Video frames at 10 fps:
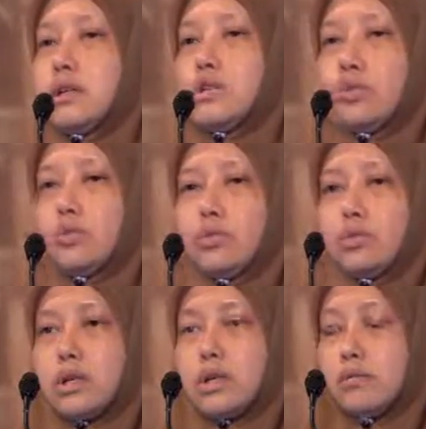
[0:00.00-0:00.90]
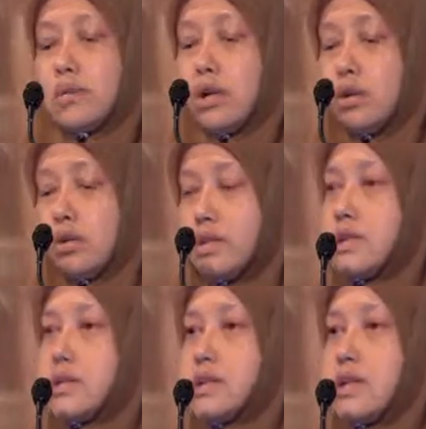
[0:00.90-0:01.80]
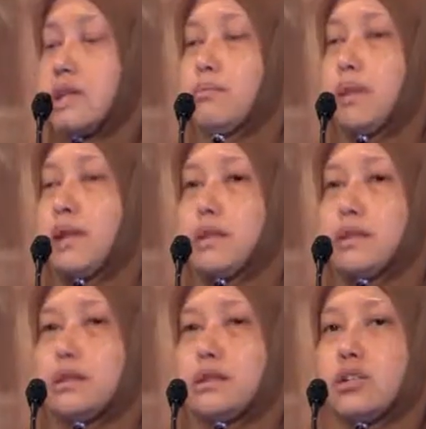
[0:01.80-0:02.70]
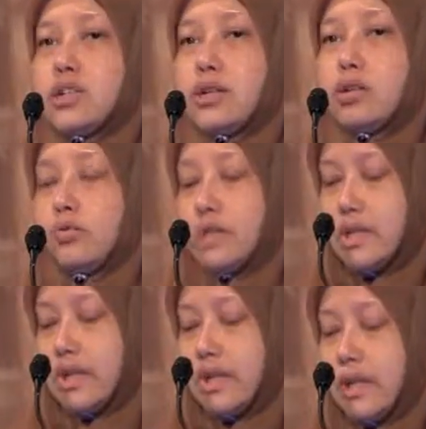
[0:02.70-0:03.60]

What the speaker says: So the laws set in place the Sharia oversight